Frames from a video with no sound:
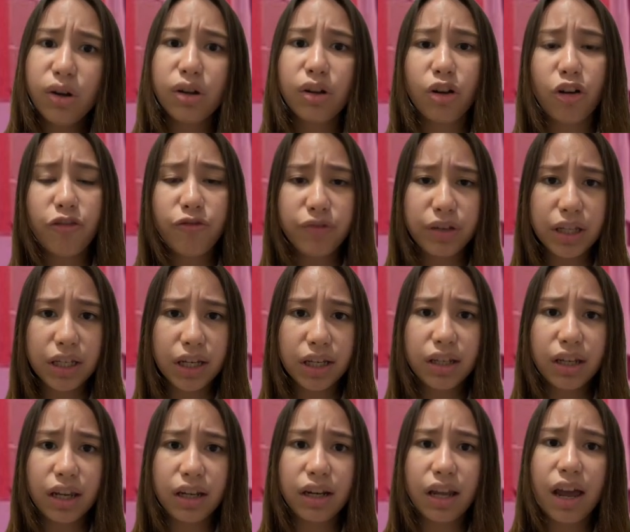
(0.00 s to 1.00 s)
convenient,
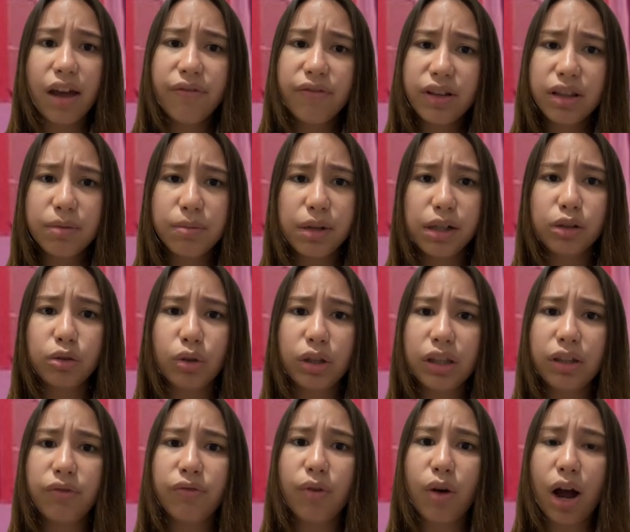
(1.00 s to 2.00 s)
and available
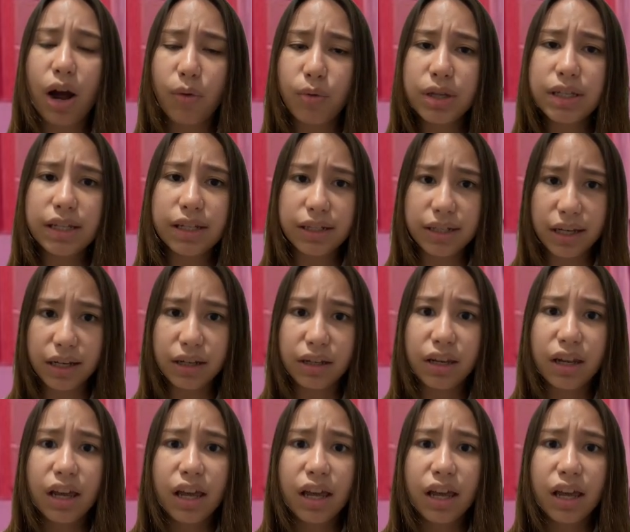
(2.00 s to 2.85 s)
24 hours a day.